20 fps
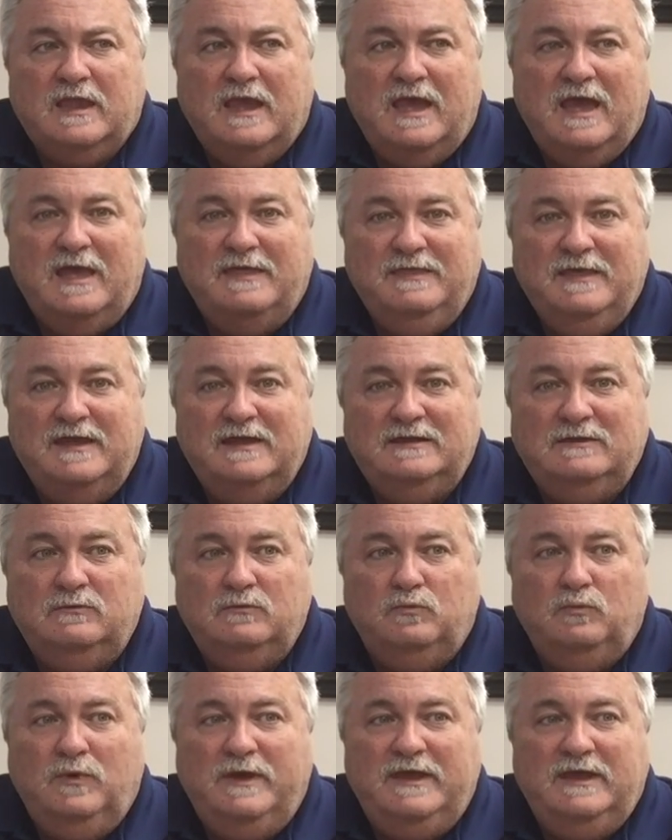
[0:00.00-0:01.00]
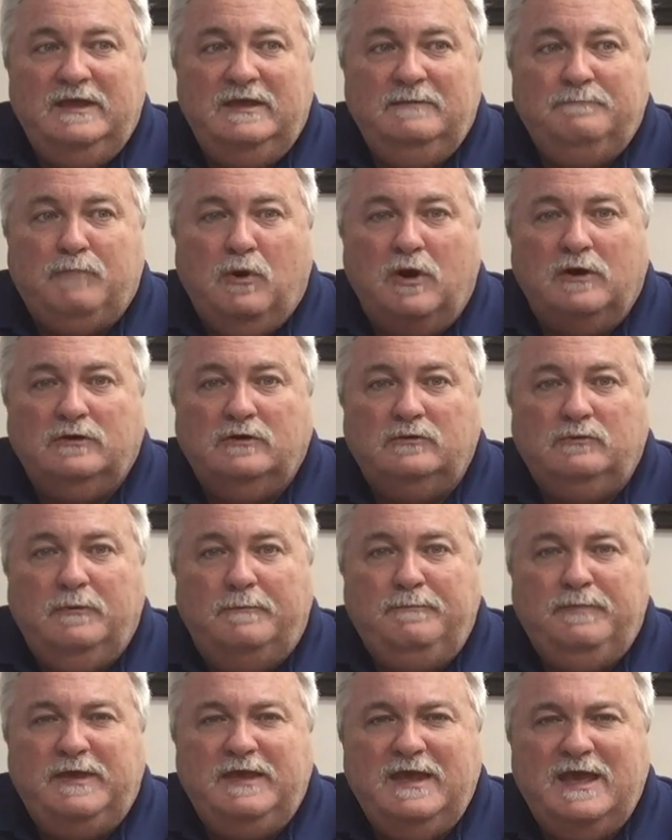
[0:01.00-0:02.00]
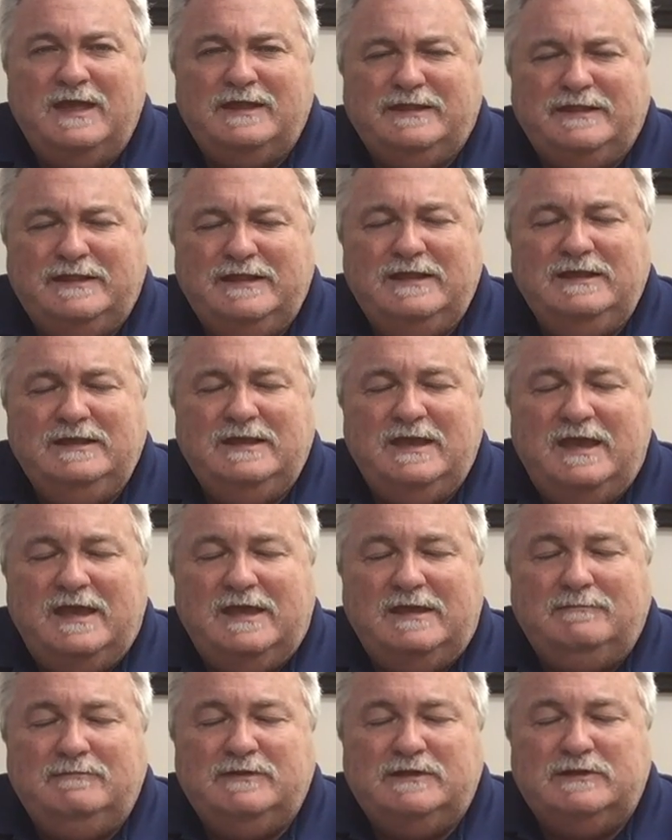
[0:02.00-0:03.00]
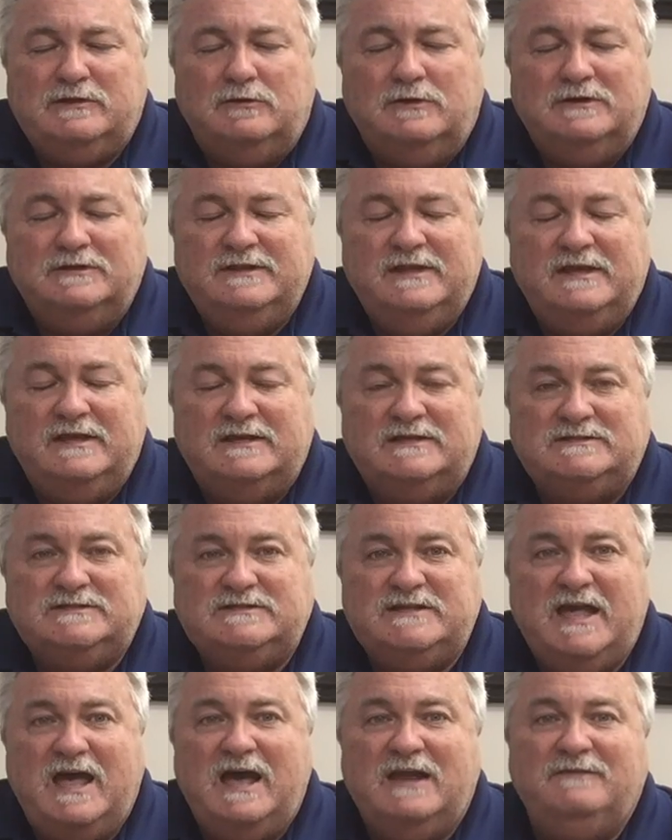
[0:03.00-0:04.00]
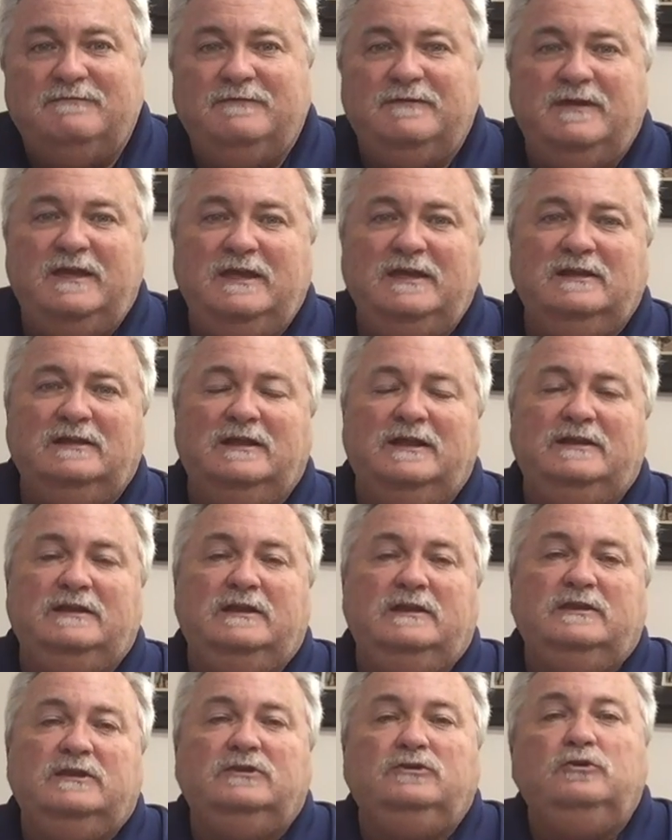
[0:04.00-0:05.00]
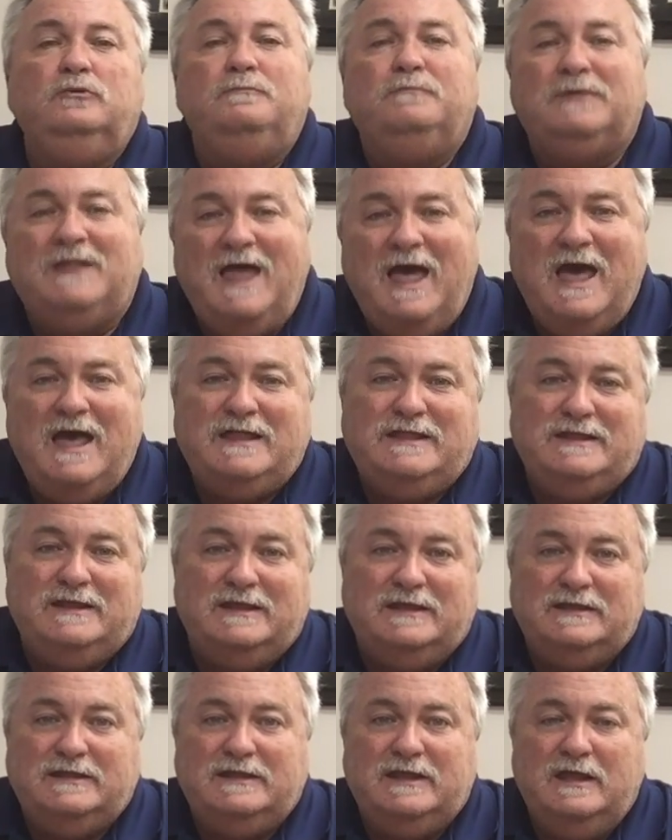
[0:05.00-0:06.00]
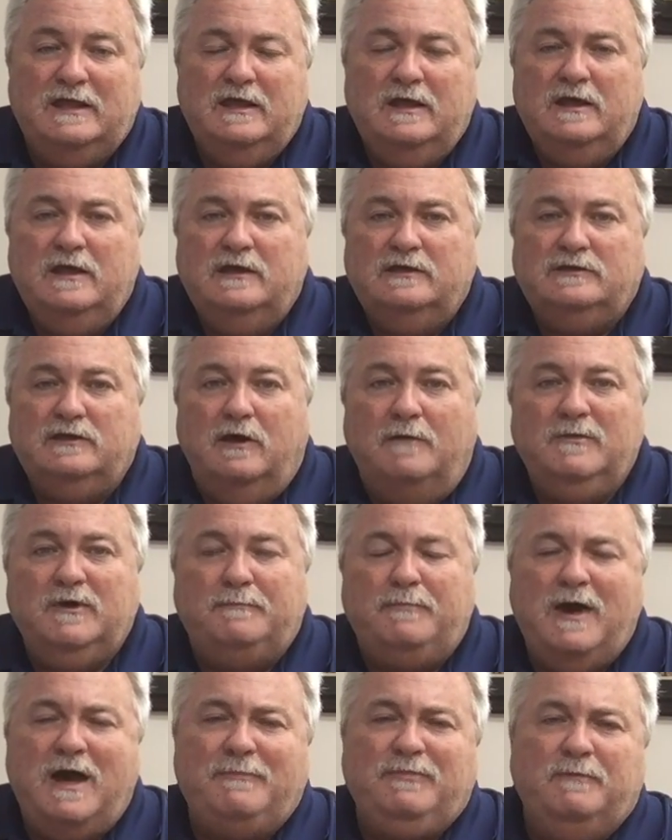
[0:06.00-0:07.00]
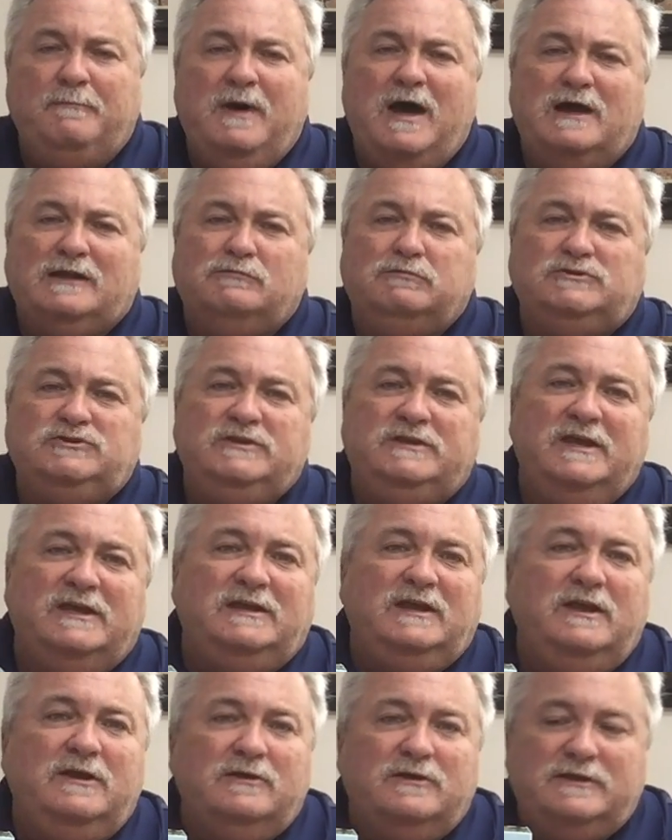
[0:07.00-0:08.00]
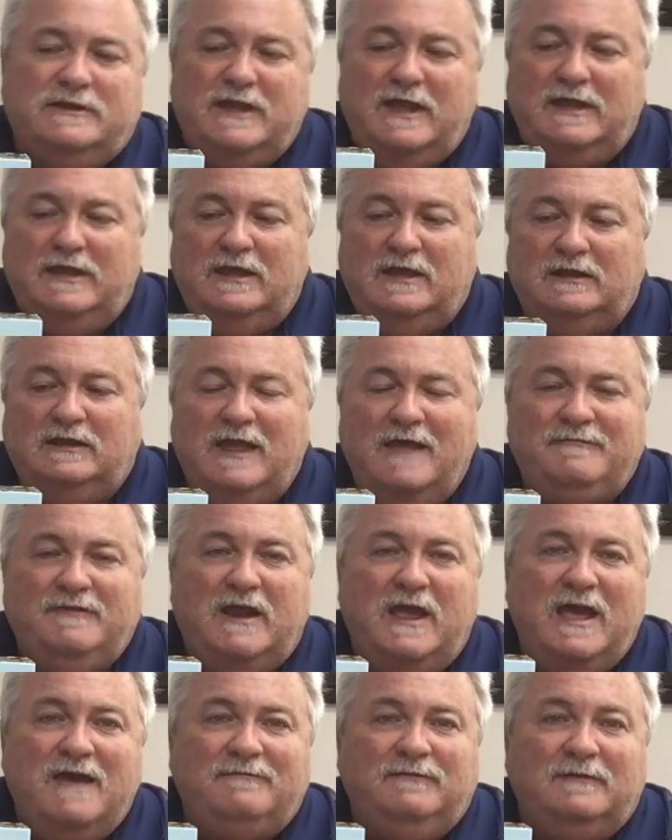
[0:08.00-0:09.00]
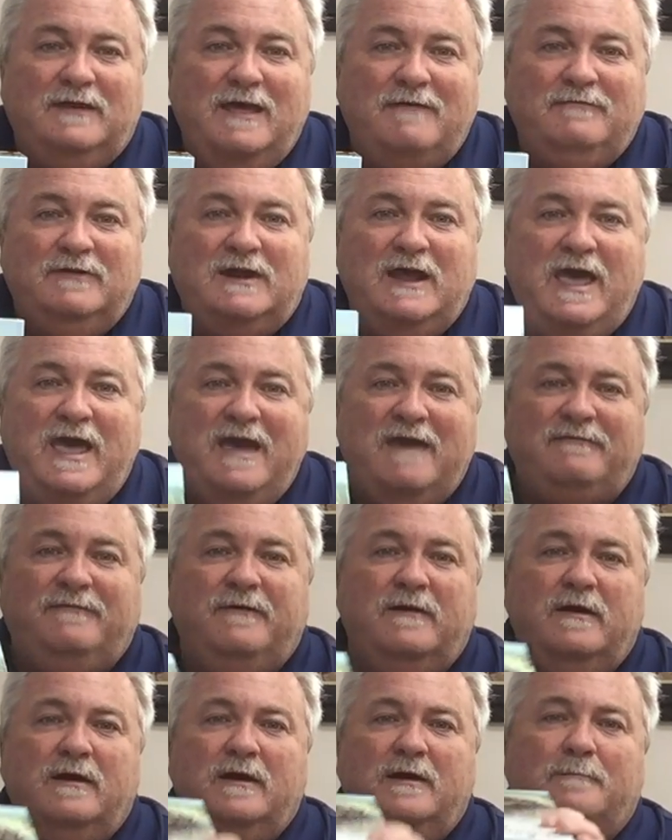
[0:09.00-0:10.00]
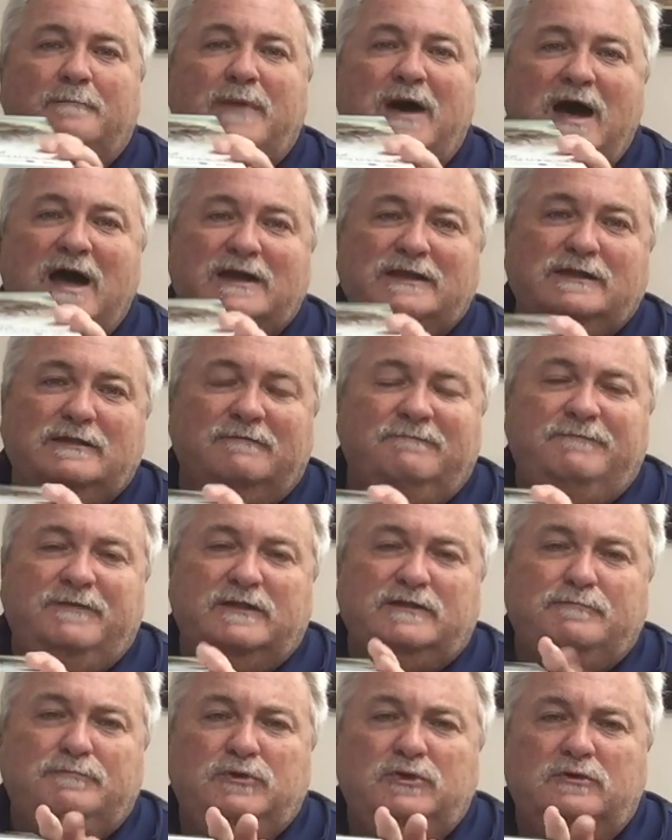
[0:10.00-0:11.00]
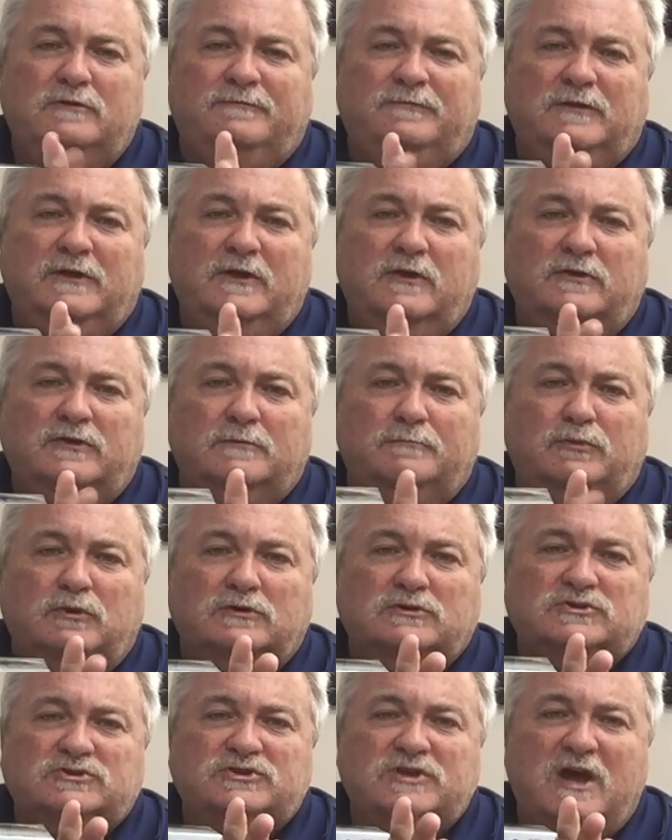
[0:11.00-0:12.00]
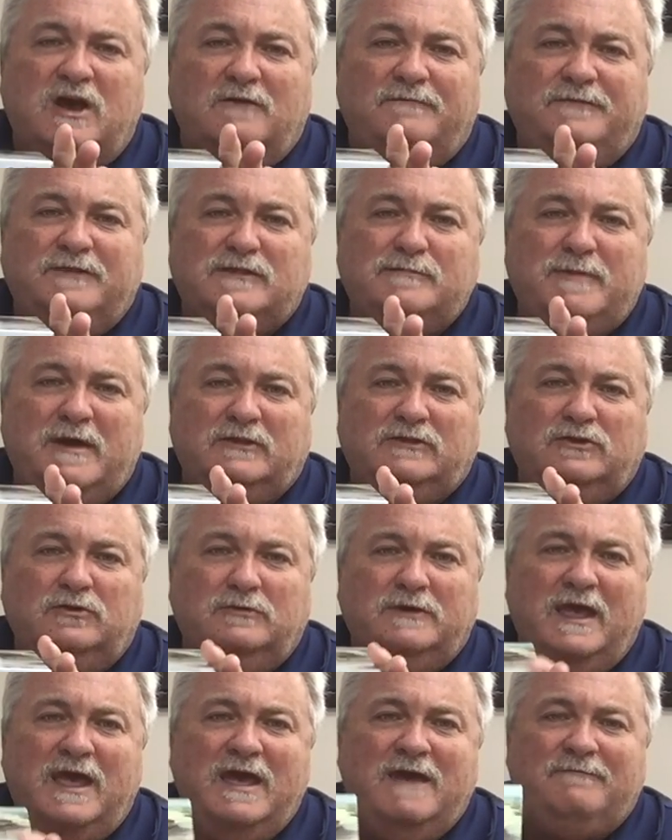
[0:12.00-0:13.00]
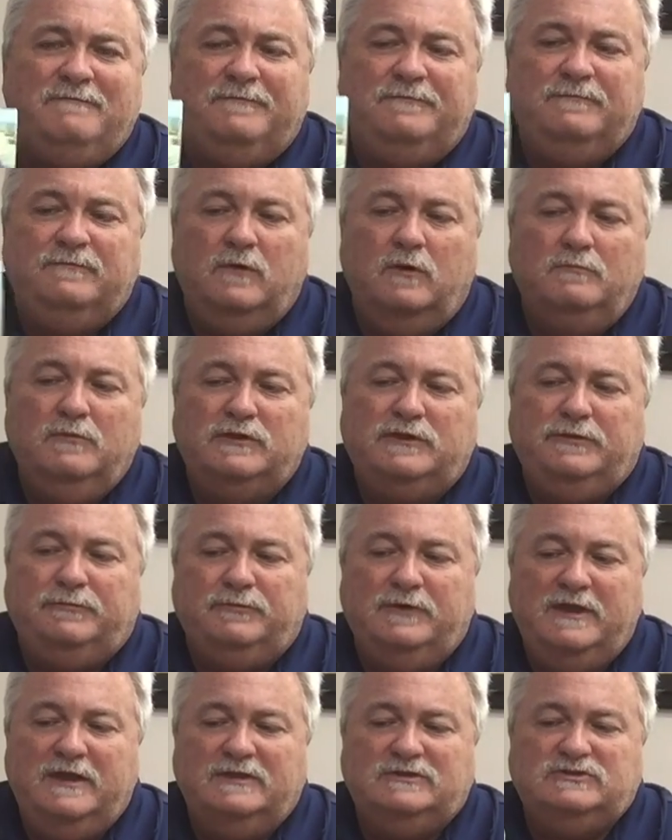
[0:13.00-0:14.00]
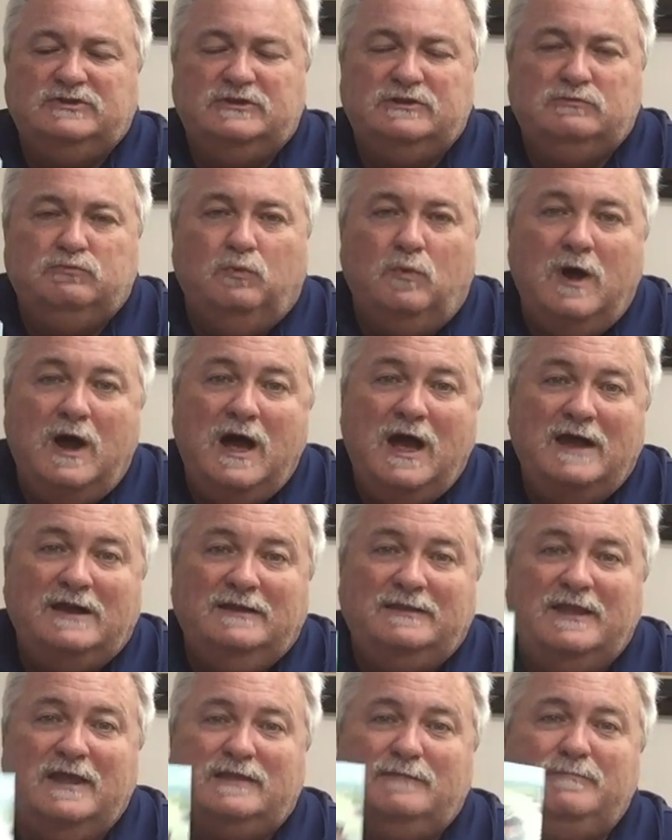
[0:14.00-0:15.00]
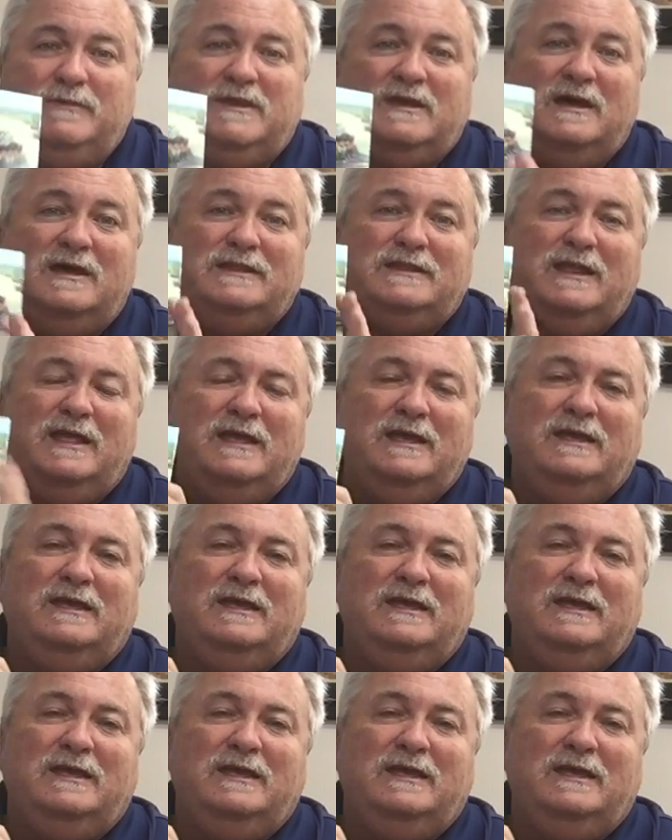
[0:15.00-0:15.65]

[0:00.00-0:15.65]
and then we partnered with PSC Games on this out of England to do plastics. So I'm going to pop the box. What you get here is a 11.5, 11.5 box. It fits beautifully on your bookshelf. It's about 2.5, almost 3 inches wide, and that's because